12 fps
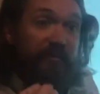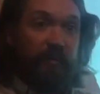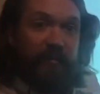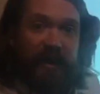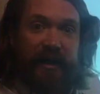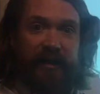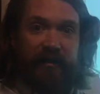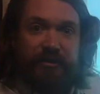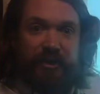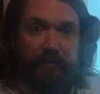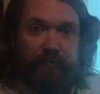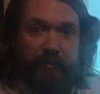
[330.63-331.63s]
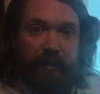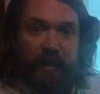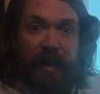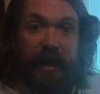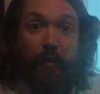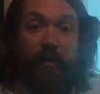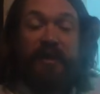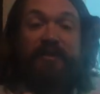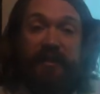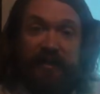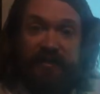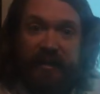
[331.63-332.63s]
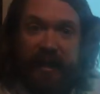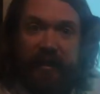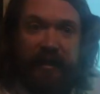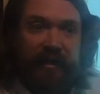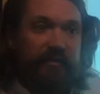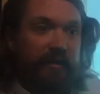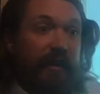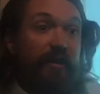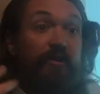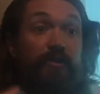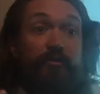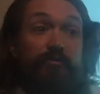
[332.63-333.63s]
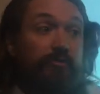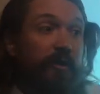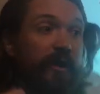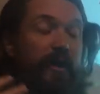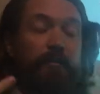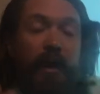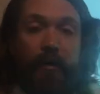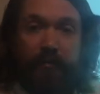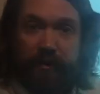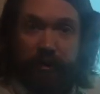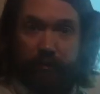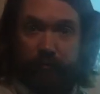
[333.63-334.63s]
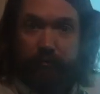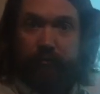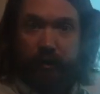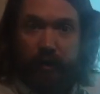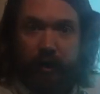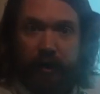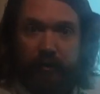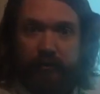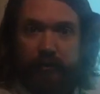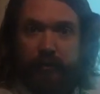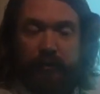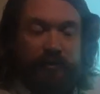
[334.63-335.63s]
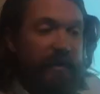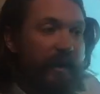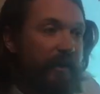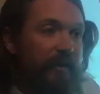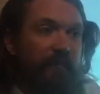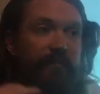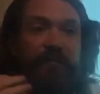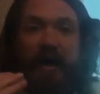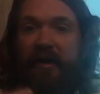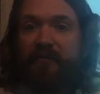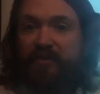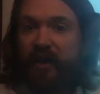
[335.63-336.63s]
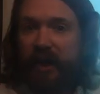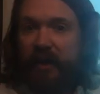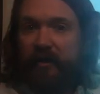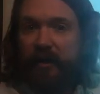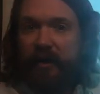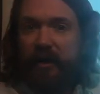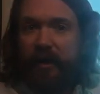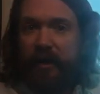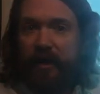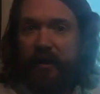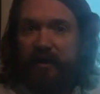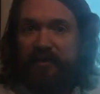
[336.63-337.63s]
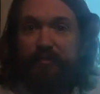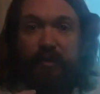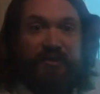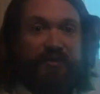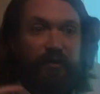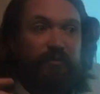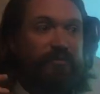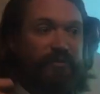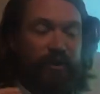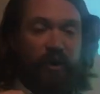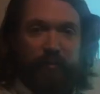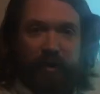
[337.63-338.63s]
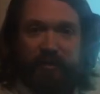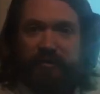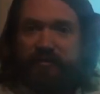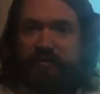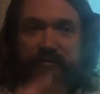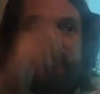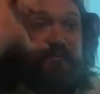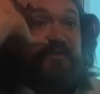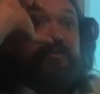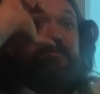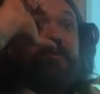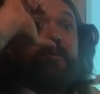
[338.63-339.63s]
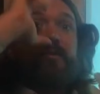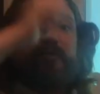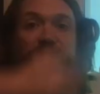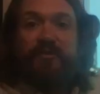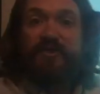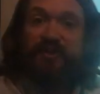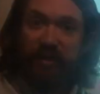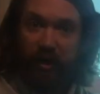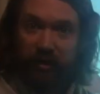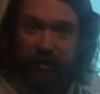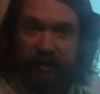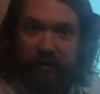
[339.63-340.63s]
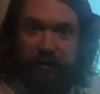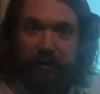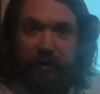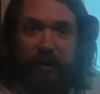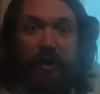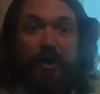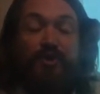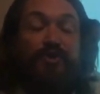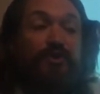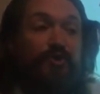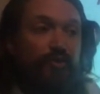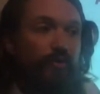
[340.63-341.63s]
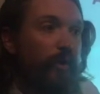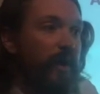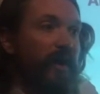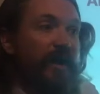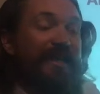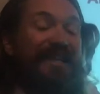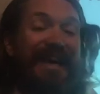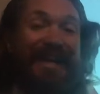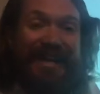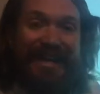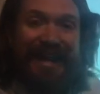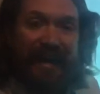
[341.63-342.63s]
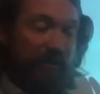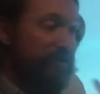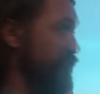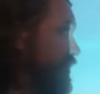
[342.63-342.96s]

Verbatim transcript: some of that energy, and when it does that, it's like you drinking a Mountain Dew. All right taking a five shot uh, espresso from Starbucks, just sculling it. You gain energy.